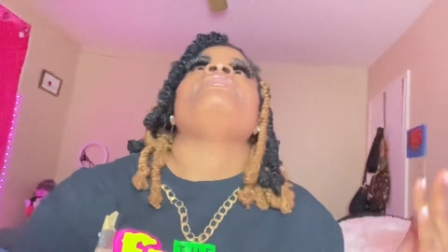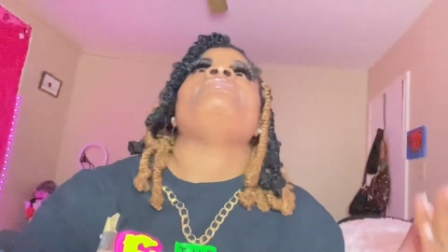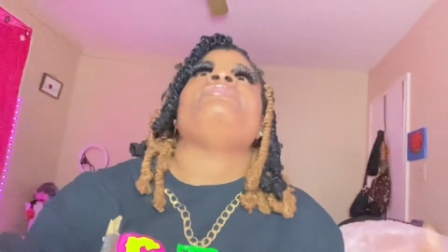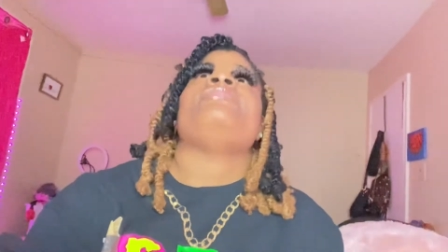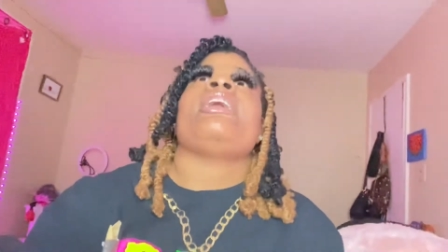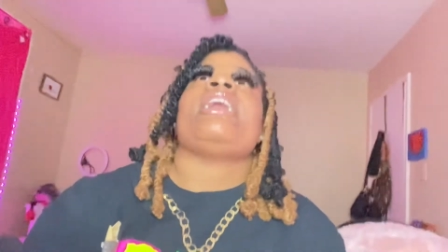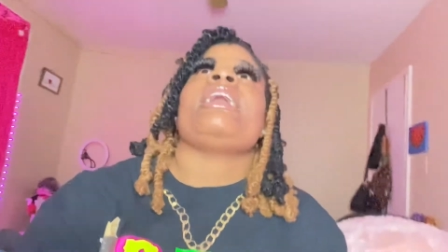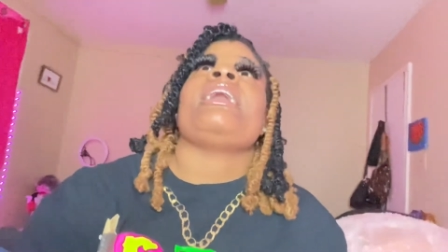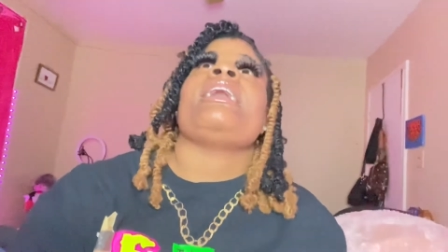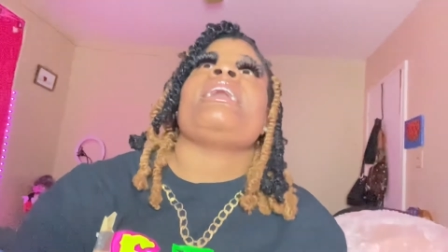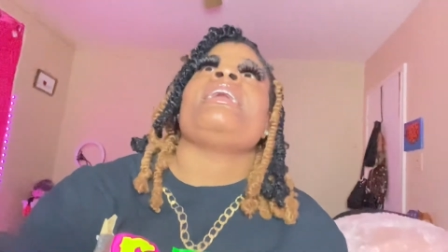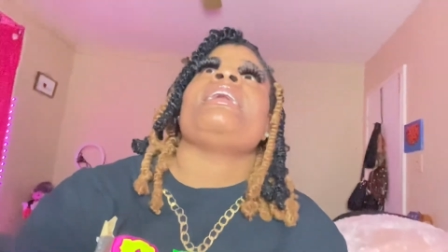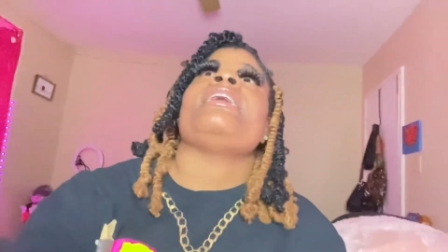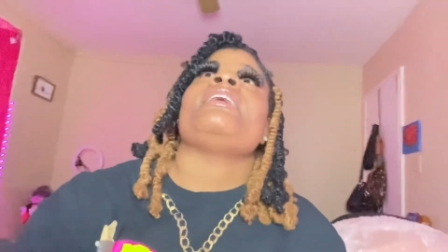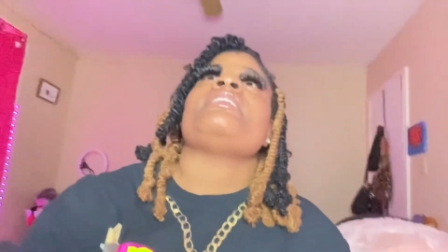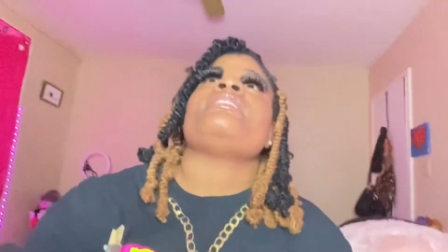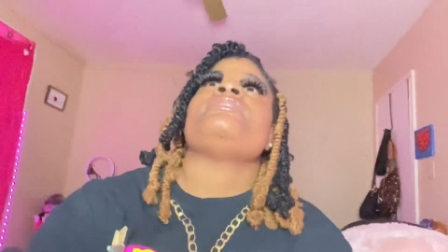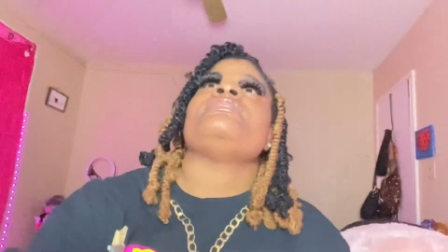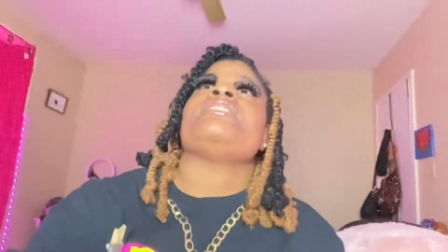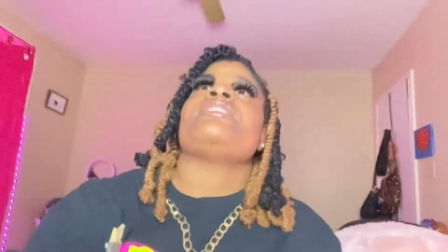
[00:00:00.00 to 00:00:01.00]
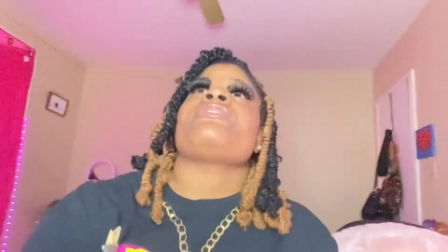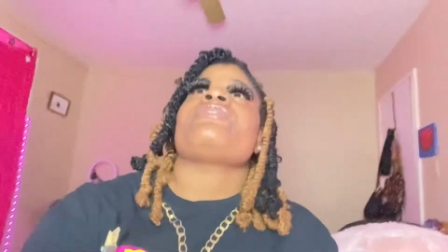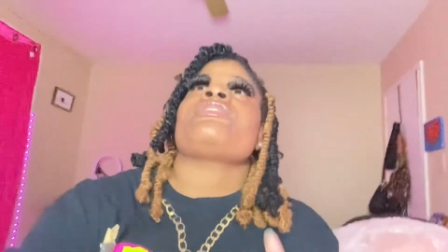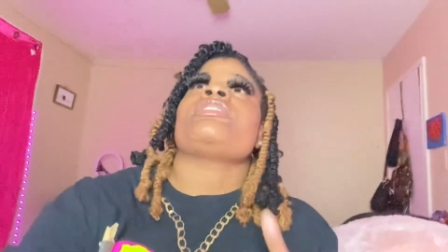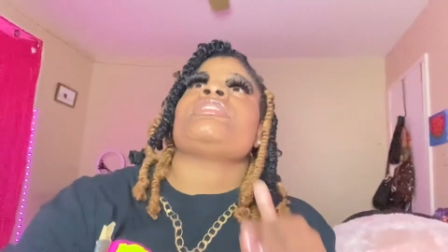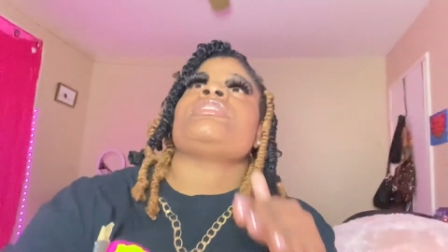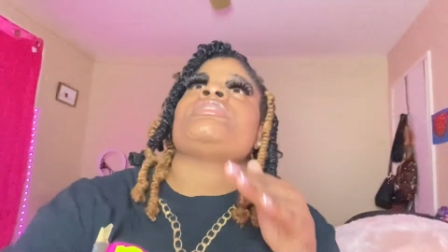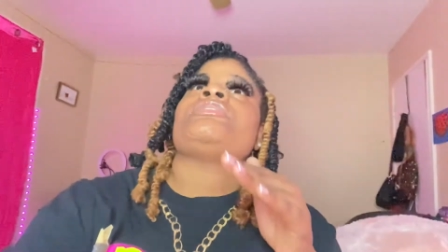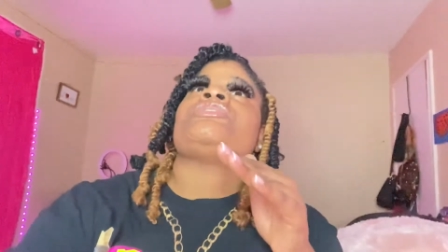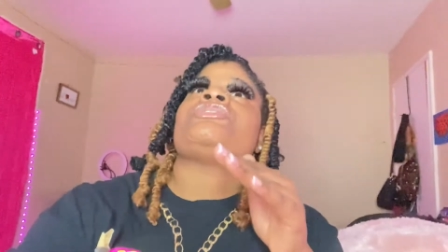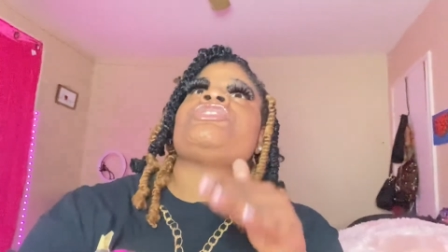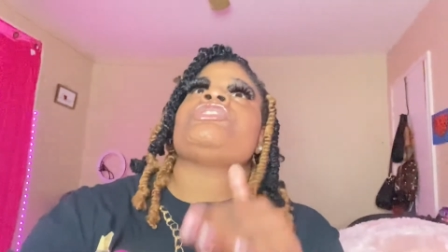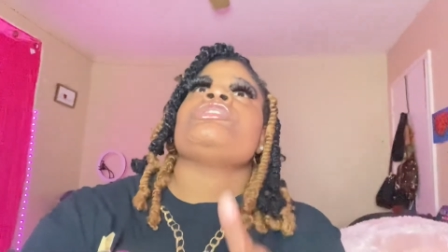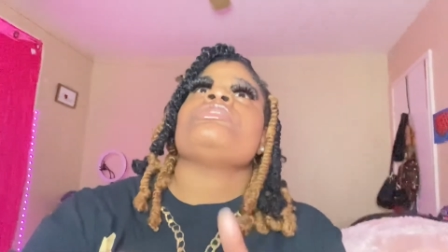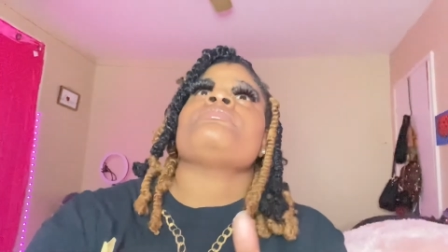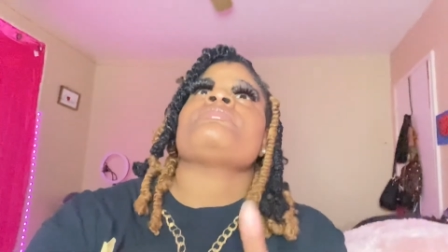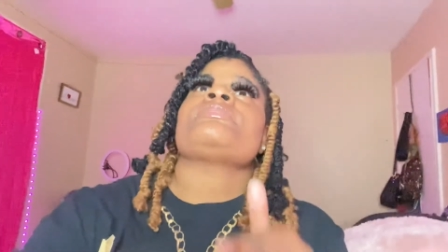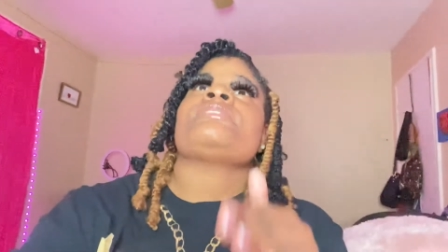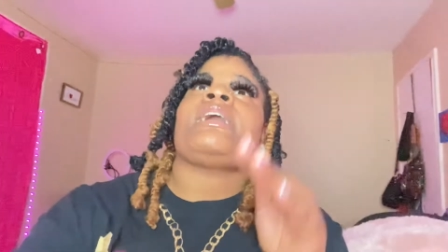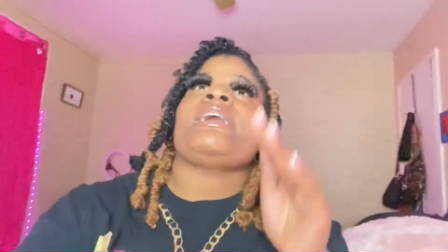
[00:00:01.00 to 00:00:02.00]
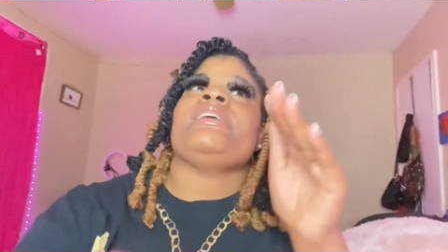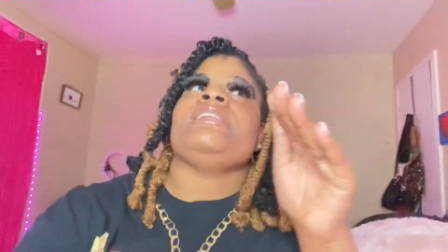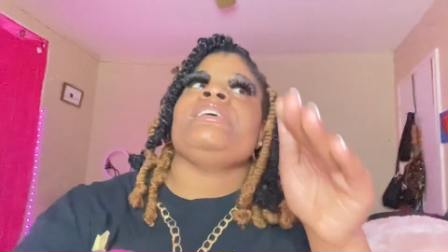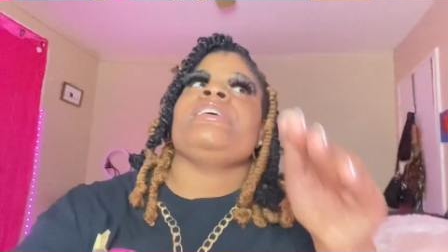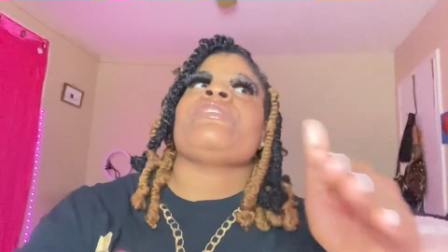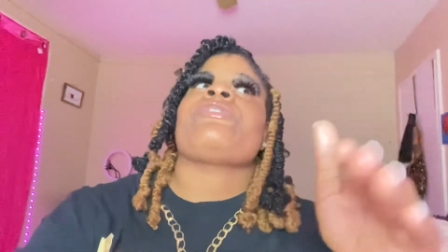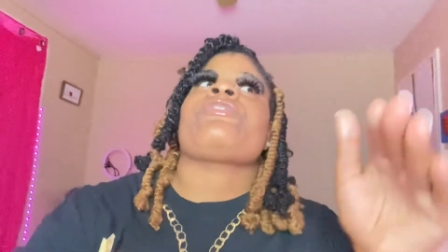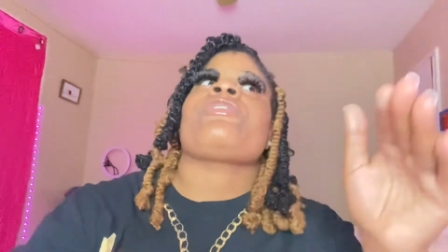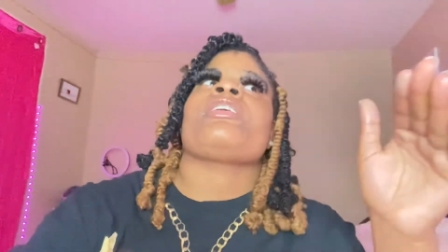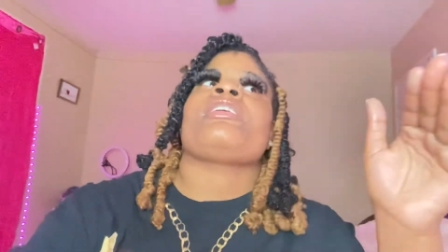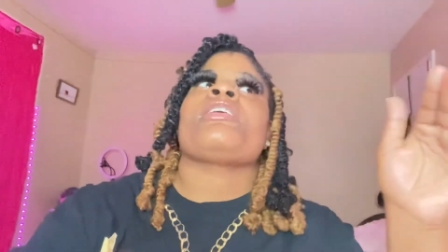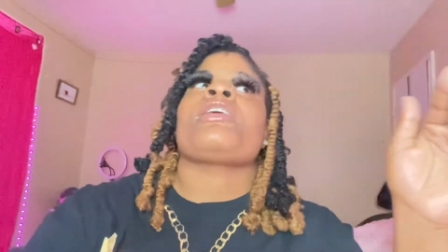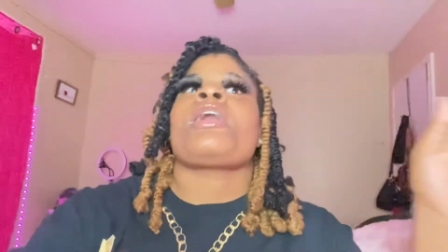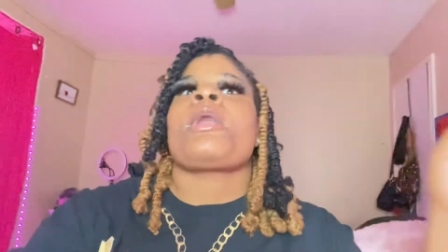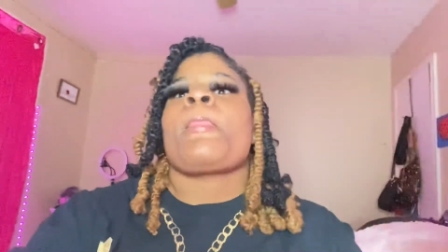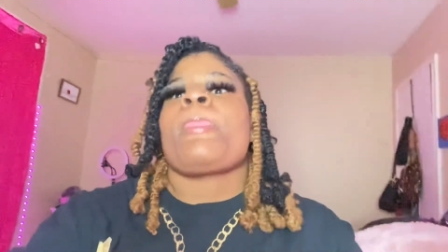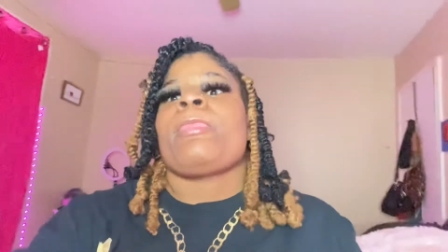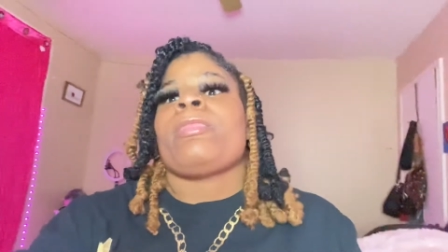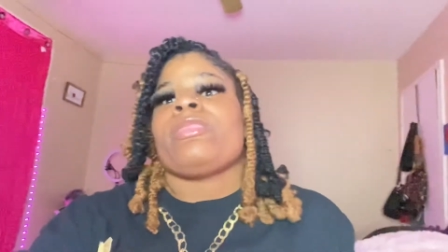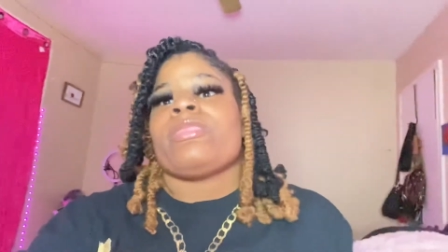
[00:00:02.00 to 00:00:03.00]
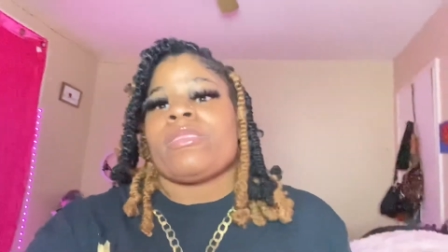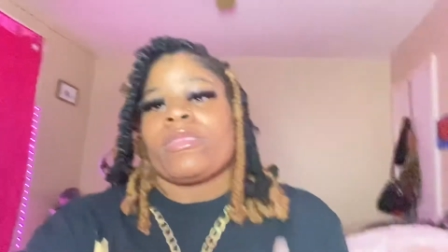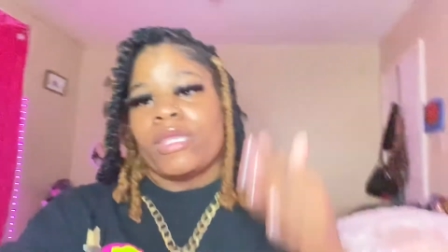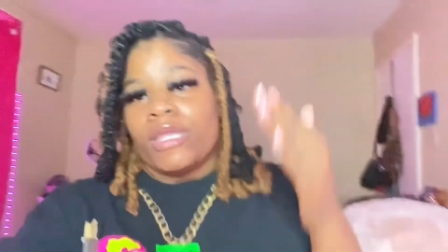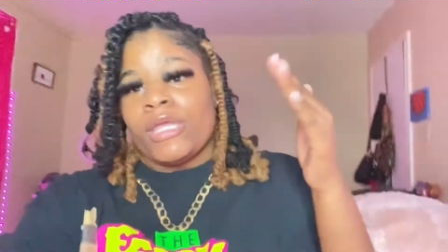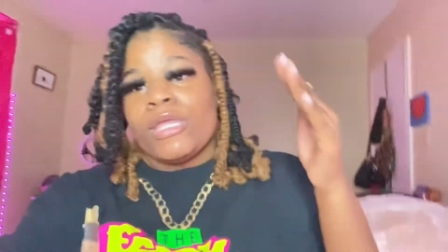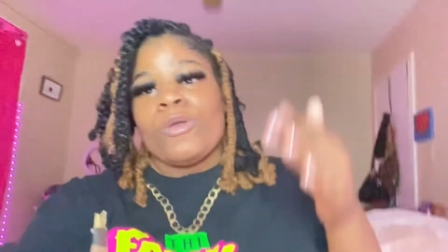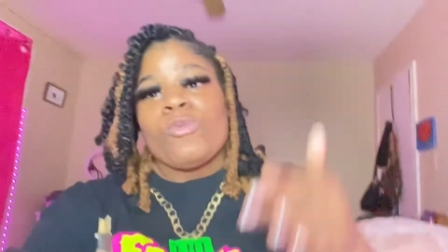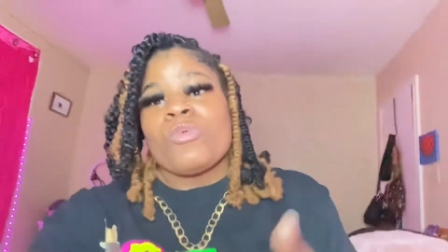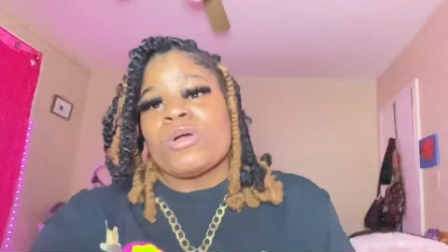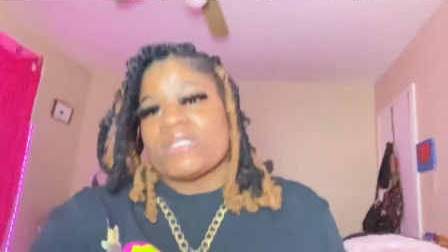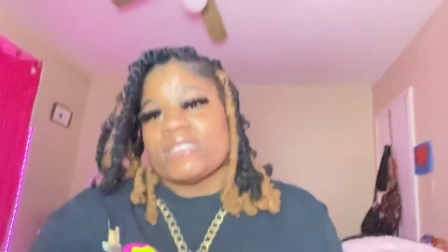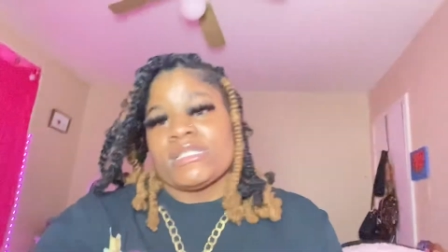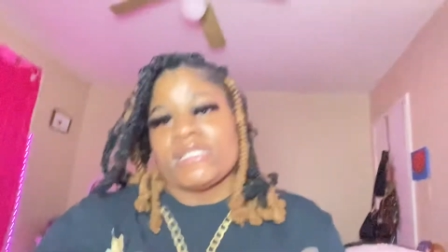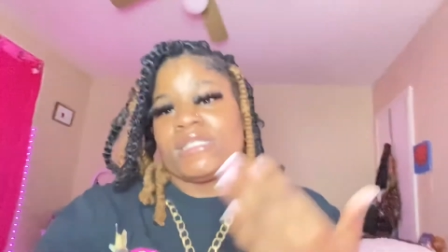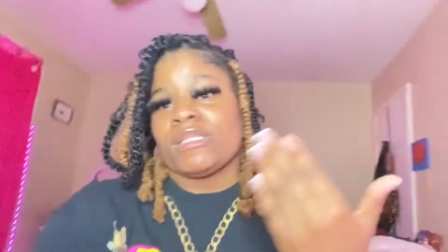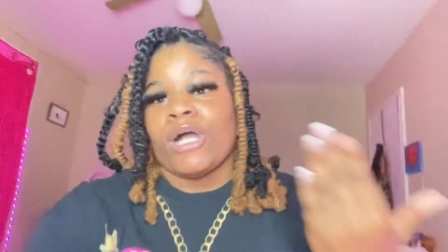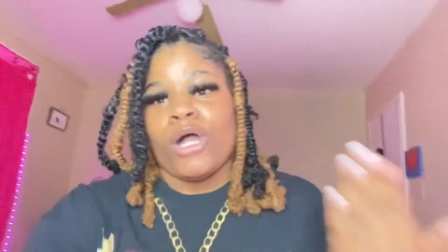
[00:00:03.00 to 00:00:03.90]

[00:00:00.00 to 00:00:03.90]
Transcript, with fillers: they had different chips, like different. It wasn't the